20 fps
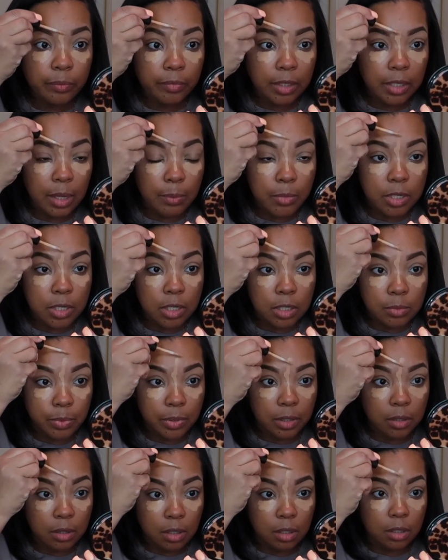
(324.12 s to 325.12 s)
I'm gonna just
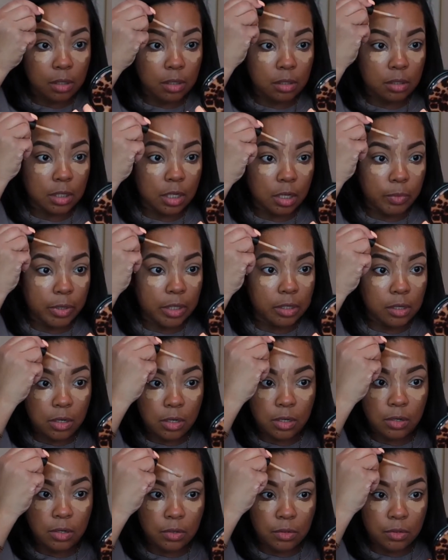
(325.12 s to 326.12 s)
put this down my
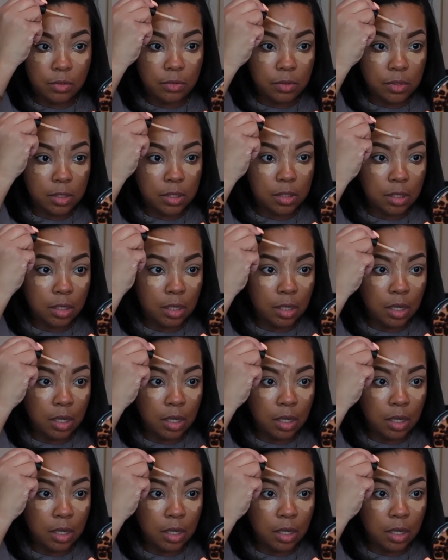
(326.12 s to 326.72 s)
nose,